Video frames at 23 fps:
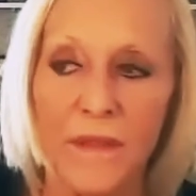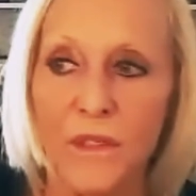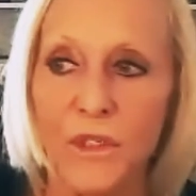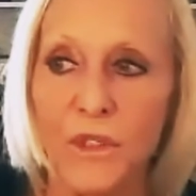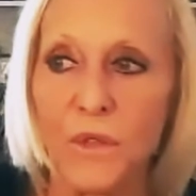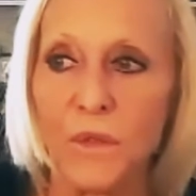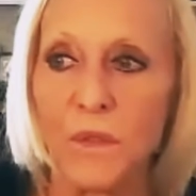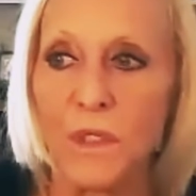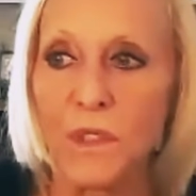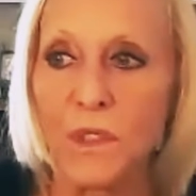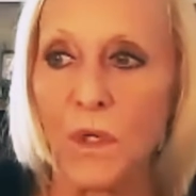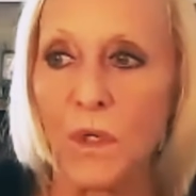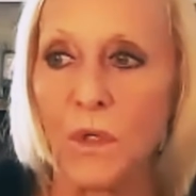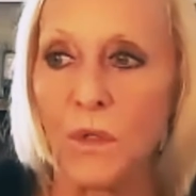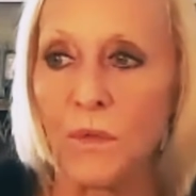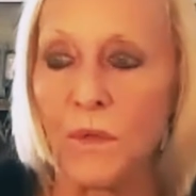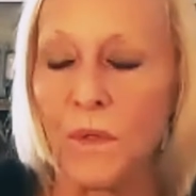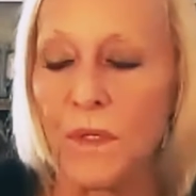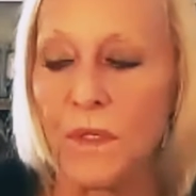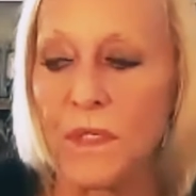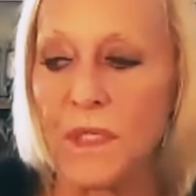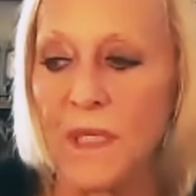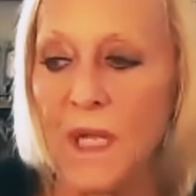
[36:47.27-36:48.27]
she was told
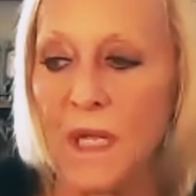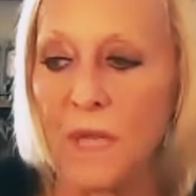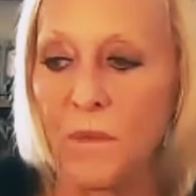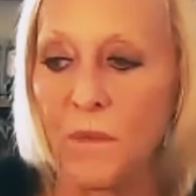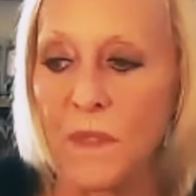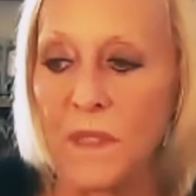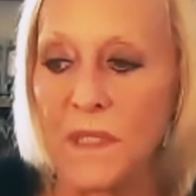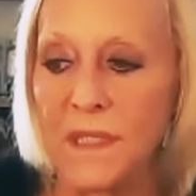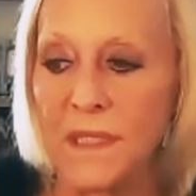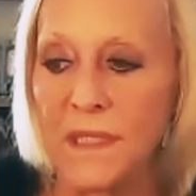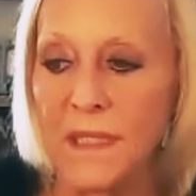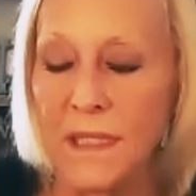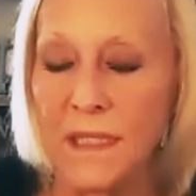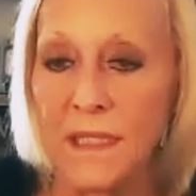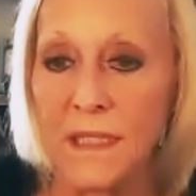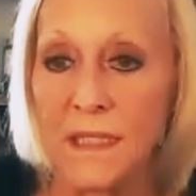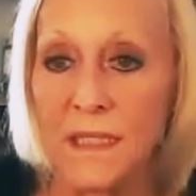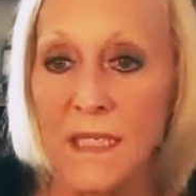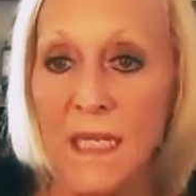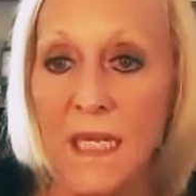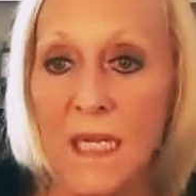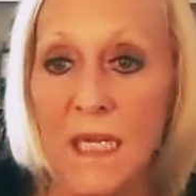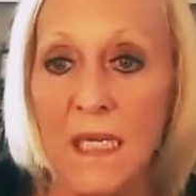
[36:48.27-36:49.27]
when her son was
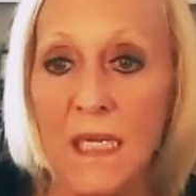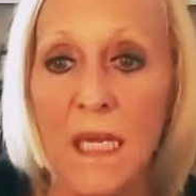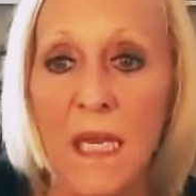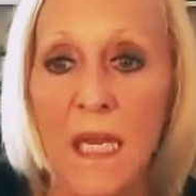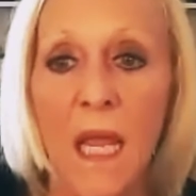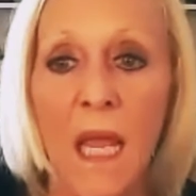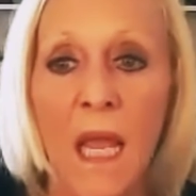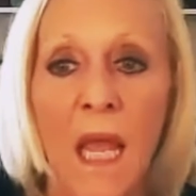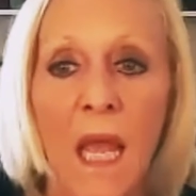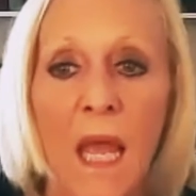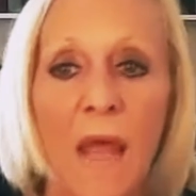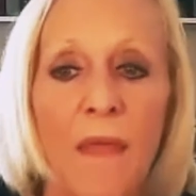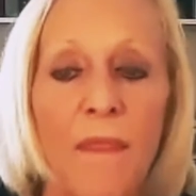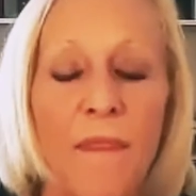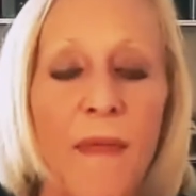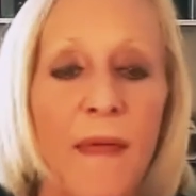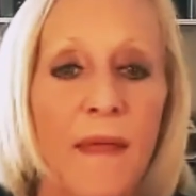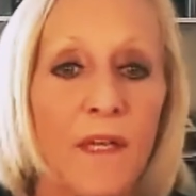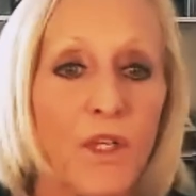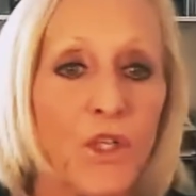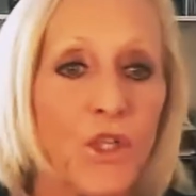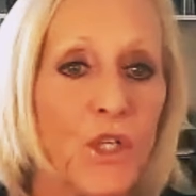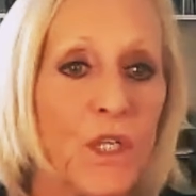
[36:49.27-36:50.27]
16
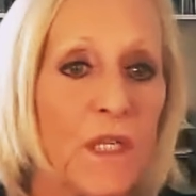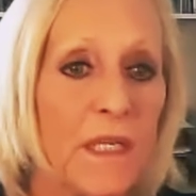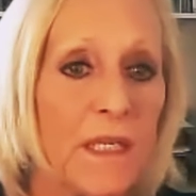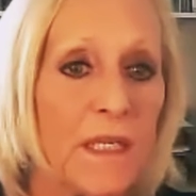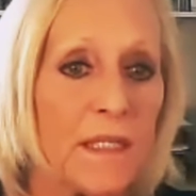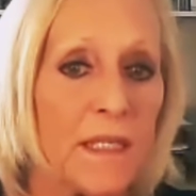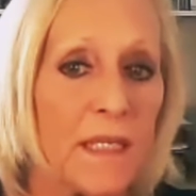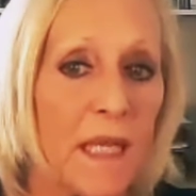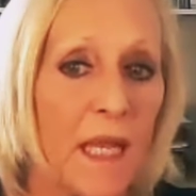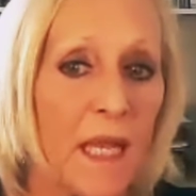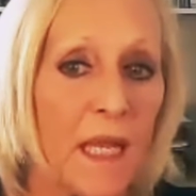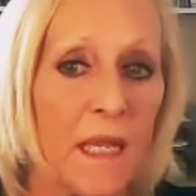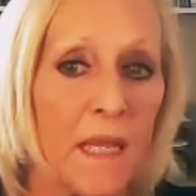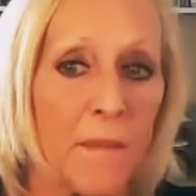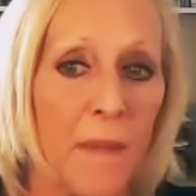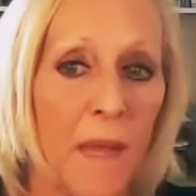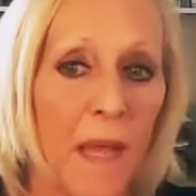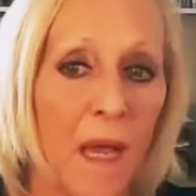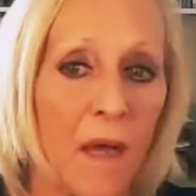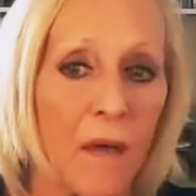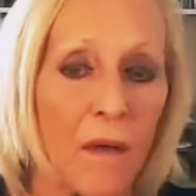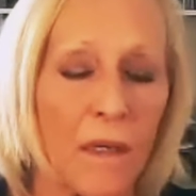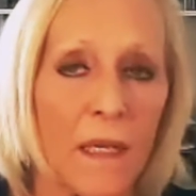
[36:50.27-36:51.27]
that she needed to kick him
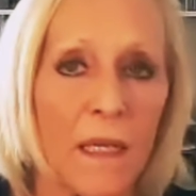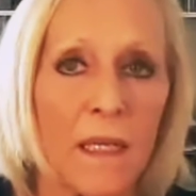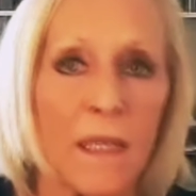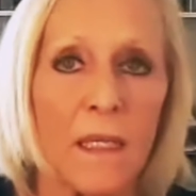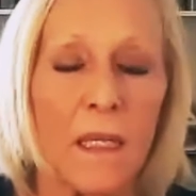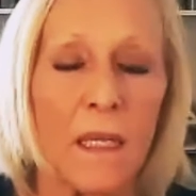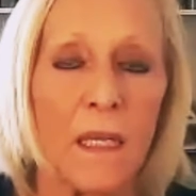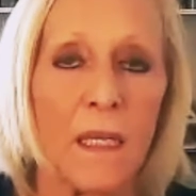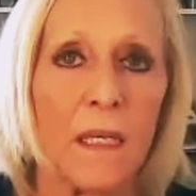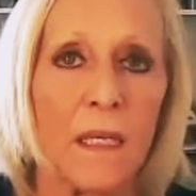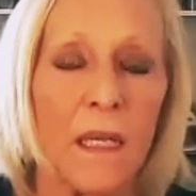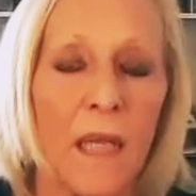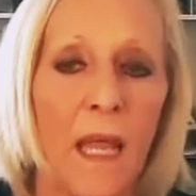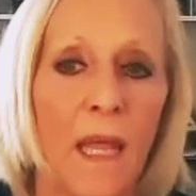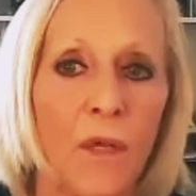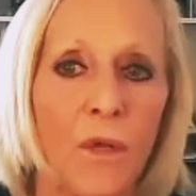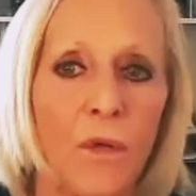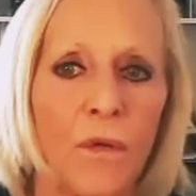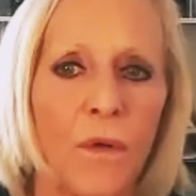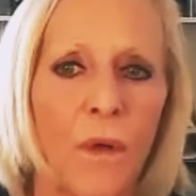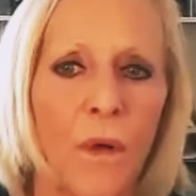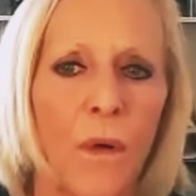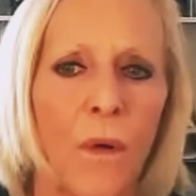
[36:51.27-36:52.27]
out and, and,
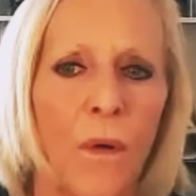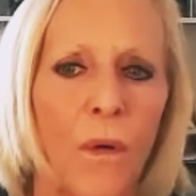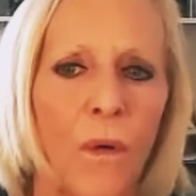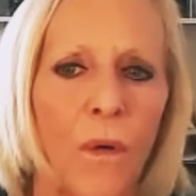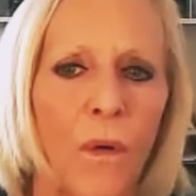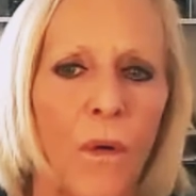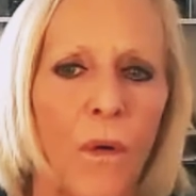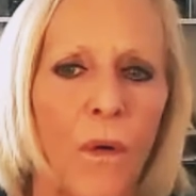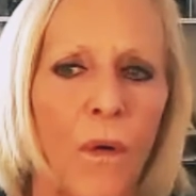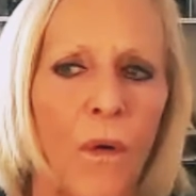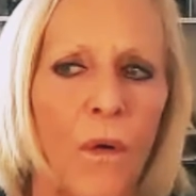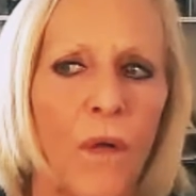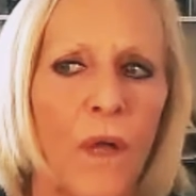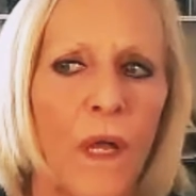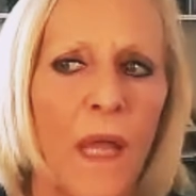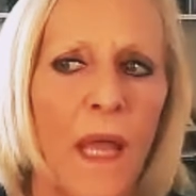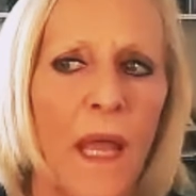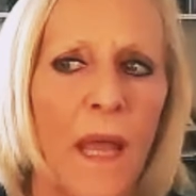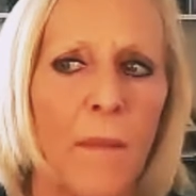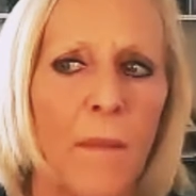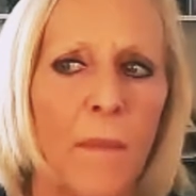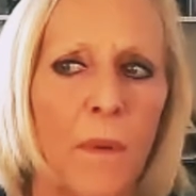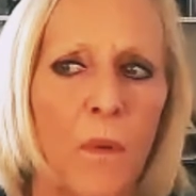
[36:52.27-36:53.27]
and you go
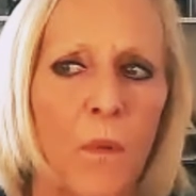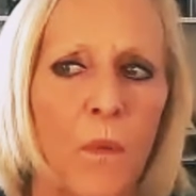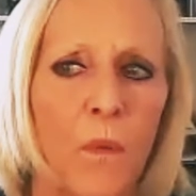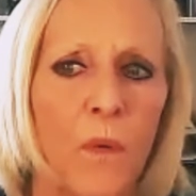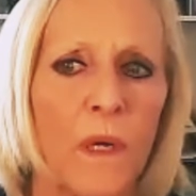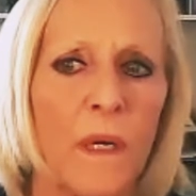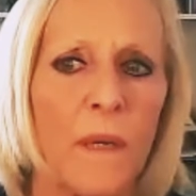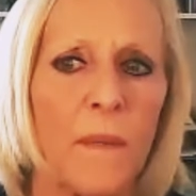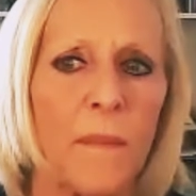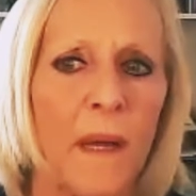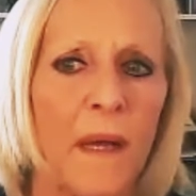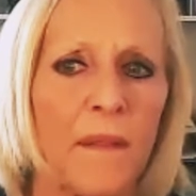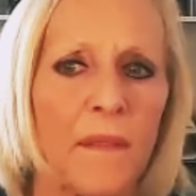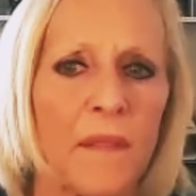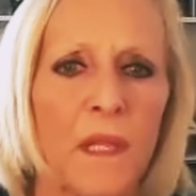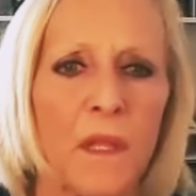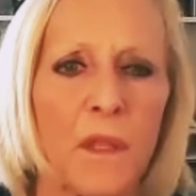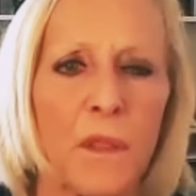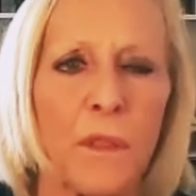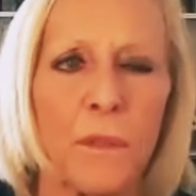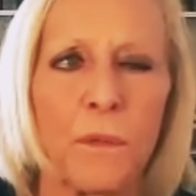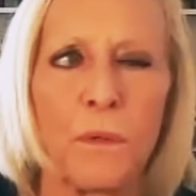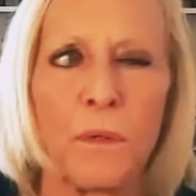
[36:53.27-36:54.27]
okay but what about
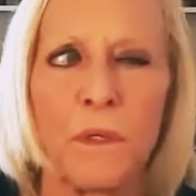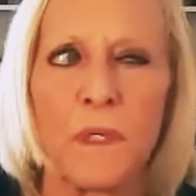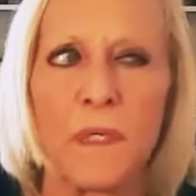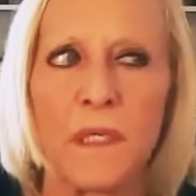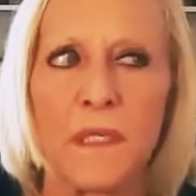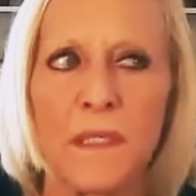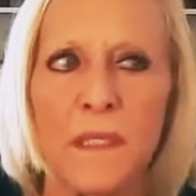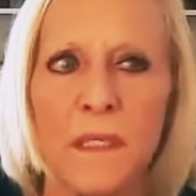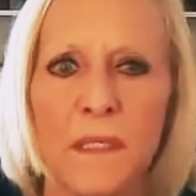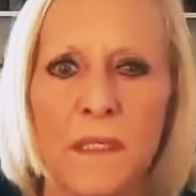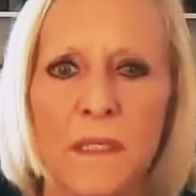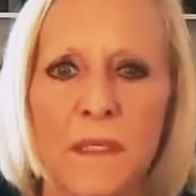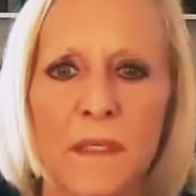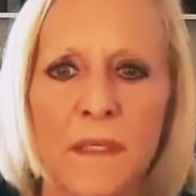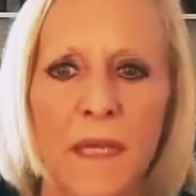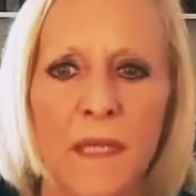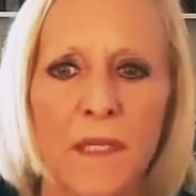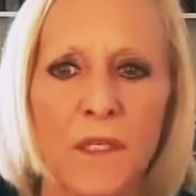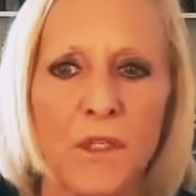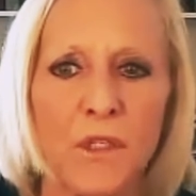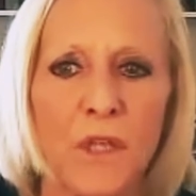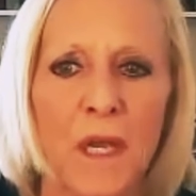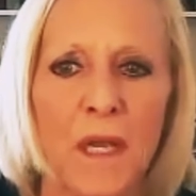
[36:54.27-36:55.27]
the authorities isn't
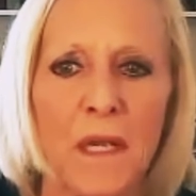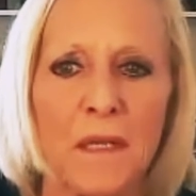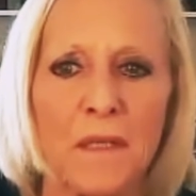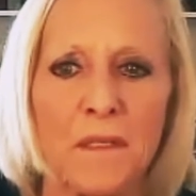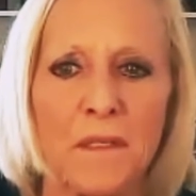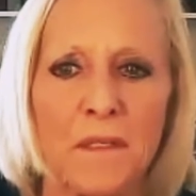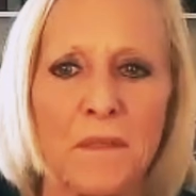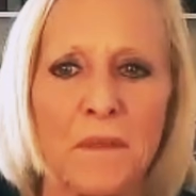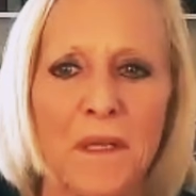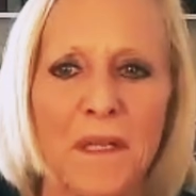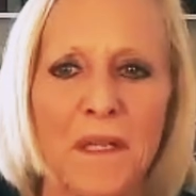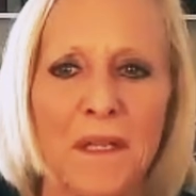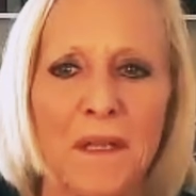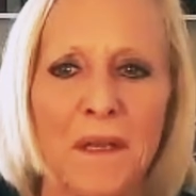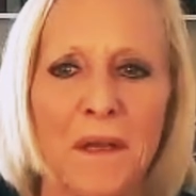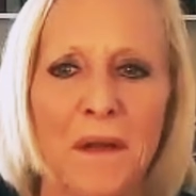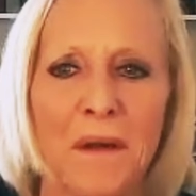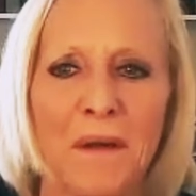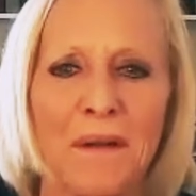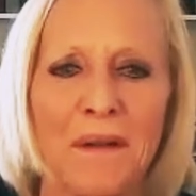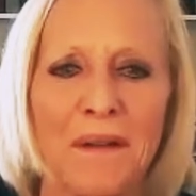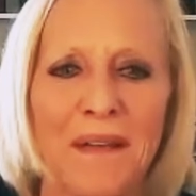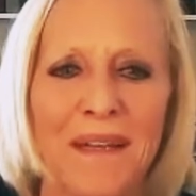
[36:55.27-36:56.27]
that child
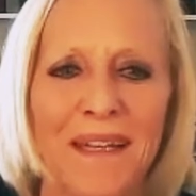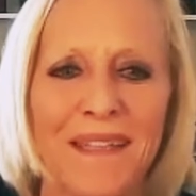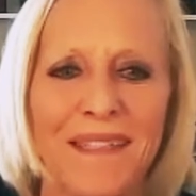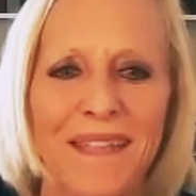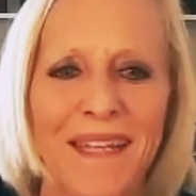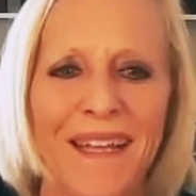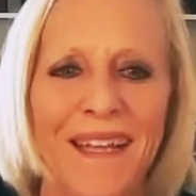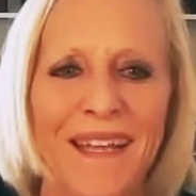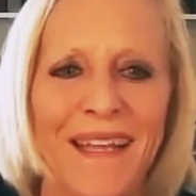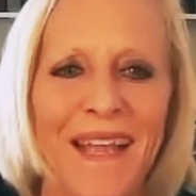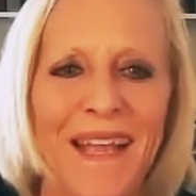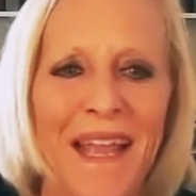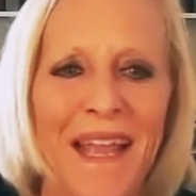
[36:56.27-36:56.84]
you know,